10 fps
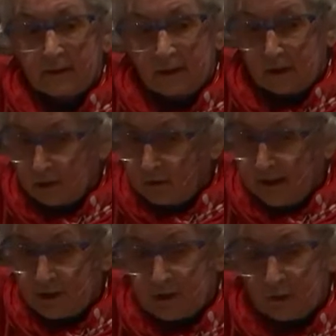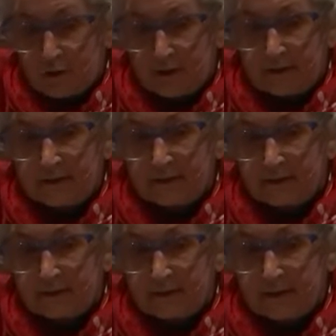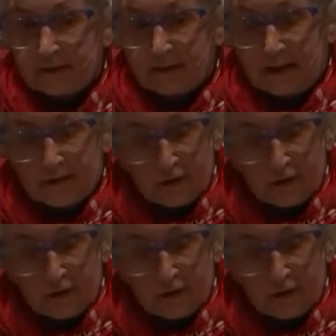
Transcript: her grandchildren, and